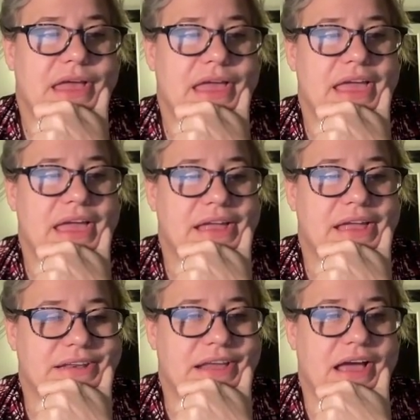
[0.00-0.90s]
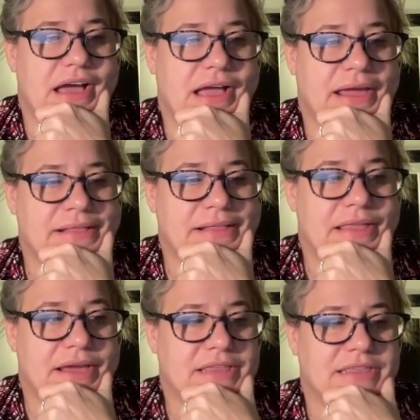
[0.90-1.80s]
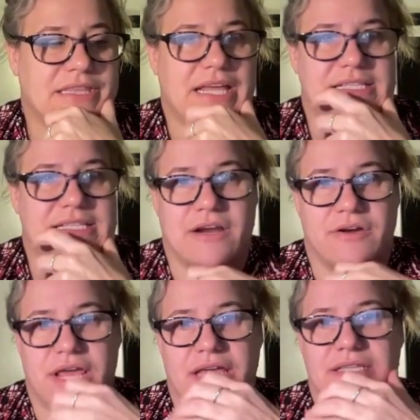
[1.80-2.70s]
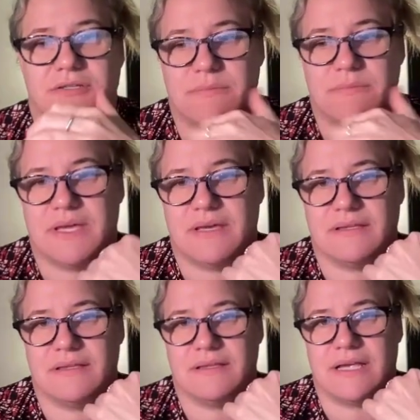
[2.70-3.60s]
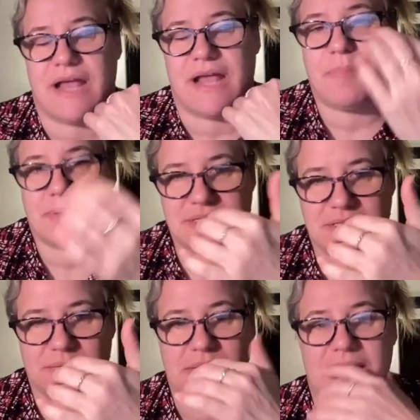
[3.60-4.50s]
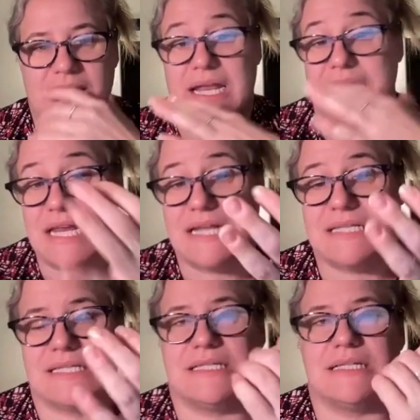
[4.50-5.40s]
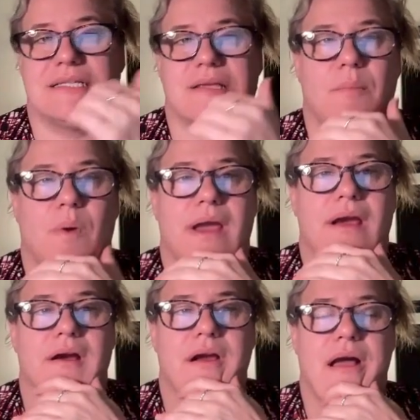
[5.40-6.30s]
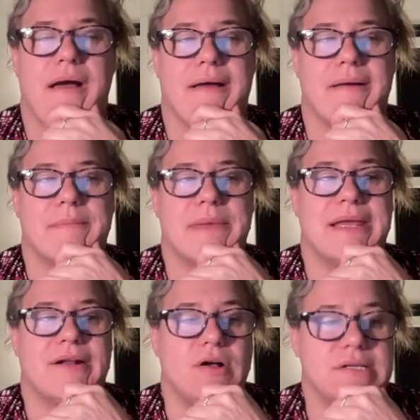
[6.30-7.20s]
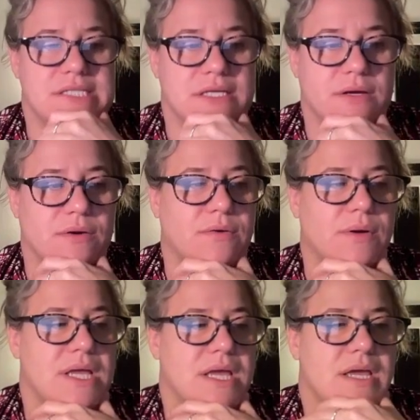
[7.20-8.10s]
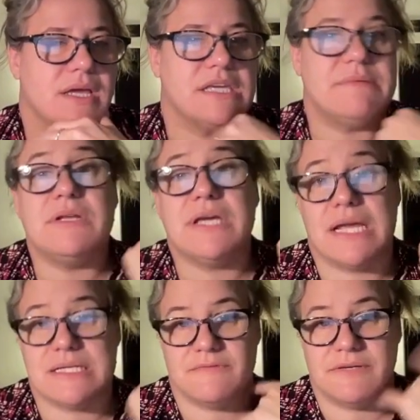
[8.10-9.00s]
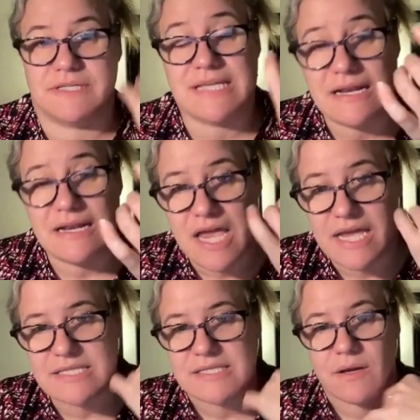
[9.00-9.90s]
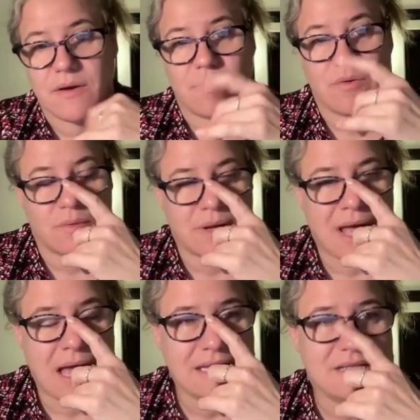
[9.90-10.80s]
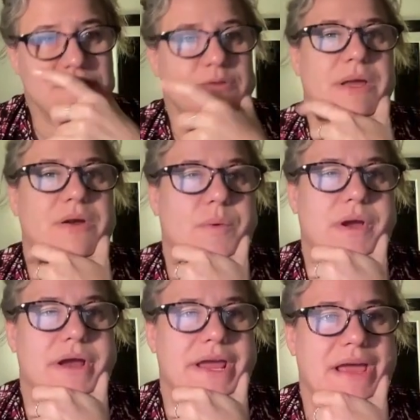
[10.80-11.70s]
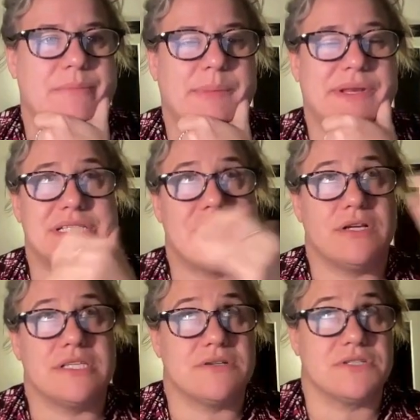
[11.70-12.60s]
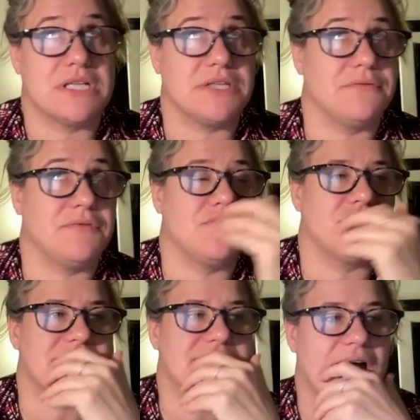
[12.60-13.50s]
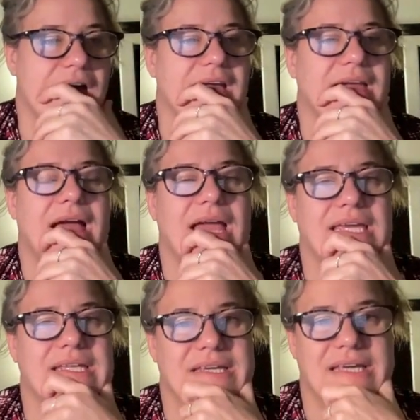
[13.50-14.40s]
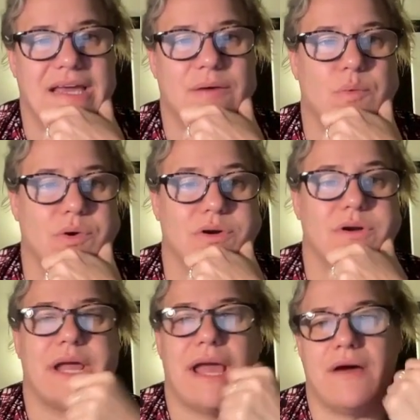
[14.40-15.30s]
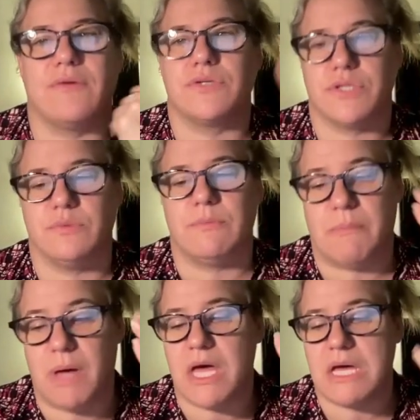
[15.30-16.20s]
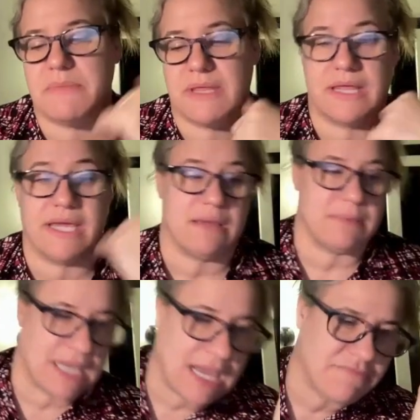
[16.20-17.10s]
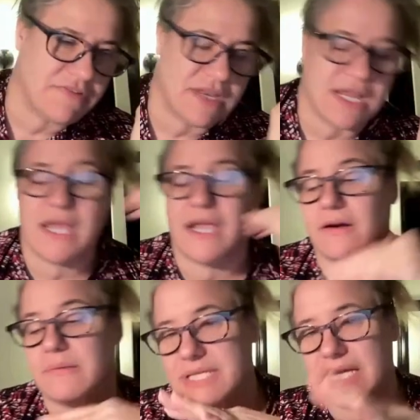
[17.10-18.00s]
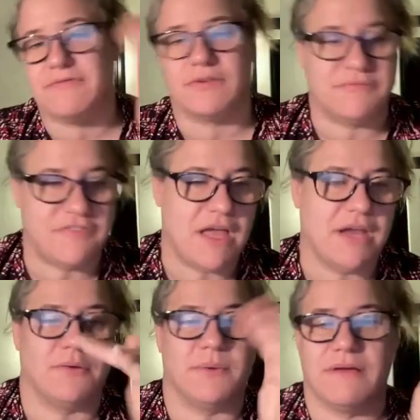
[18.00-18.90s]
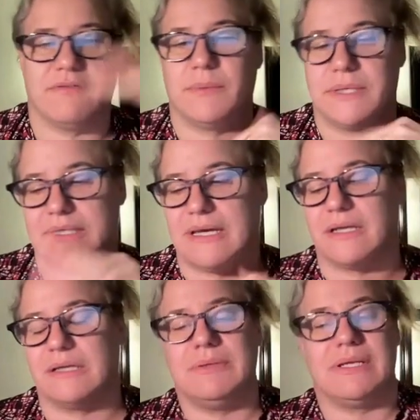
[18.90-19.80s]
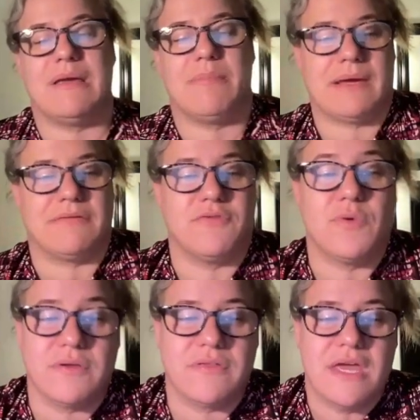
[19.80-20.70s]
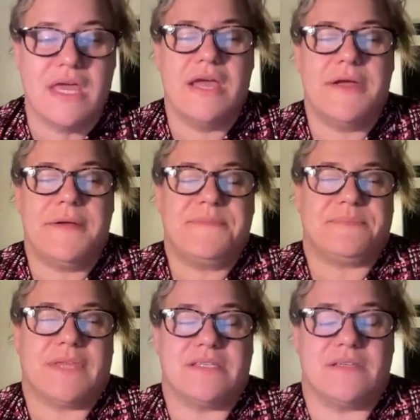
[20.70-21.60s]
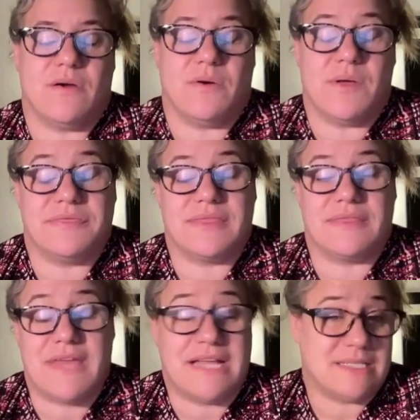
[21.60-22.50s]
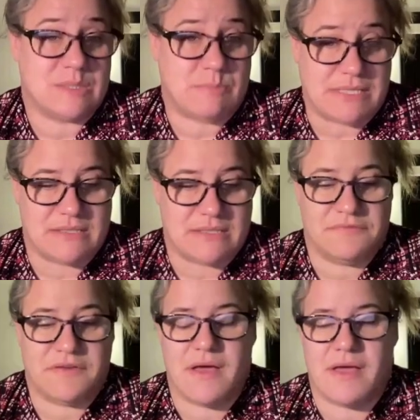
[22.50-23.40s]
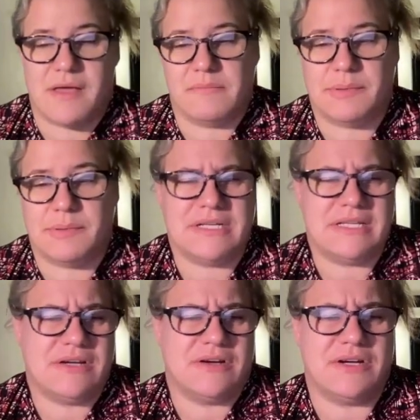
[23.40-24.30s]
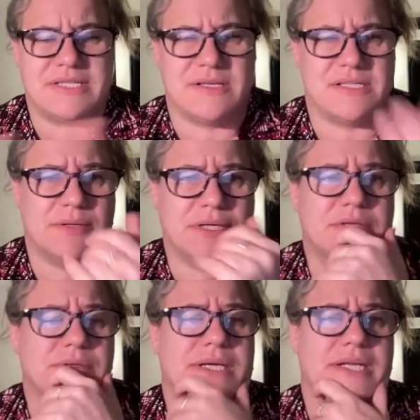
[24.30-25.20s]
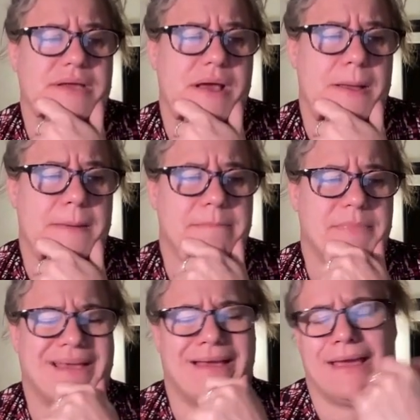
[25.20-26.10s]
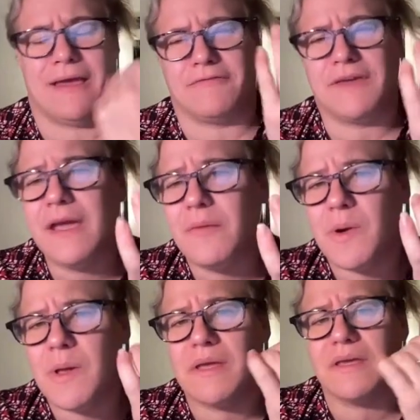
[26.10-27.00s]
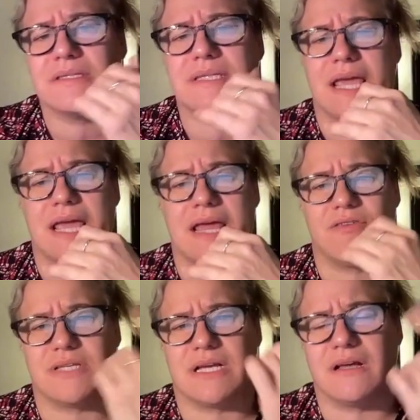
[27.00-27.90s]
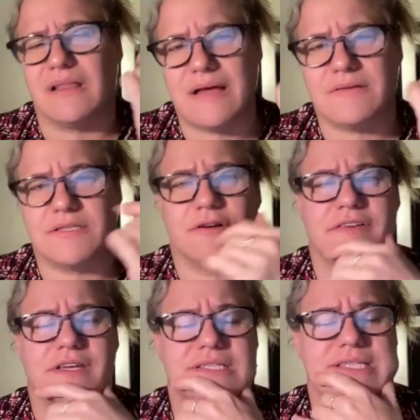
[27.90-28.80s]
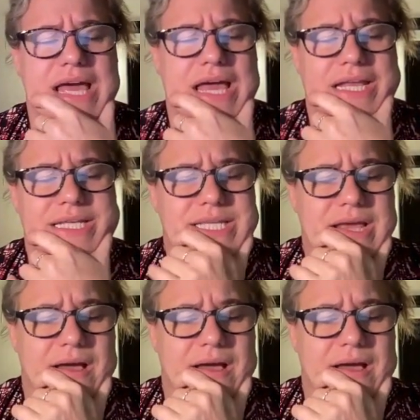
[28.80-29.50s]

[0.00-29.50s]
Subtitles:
and I like that that's there in case there's something that happens to me and I need assistance somewhere. It also communicates via satellite. So kind of no matter where I am, I mean, as long as there's a clear view of the sky, I can get word out to my mom that like I'm in camp for the night, or I'm safe, or I'm fine, or whatever. We can kind of communicate back and forth. So that's expensive. But in here is also included, like I have cameras, and there's like a cloud service that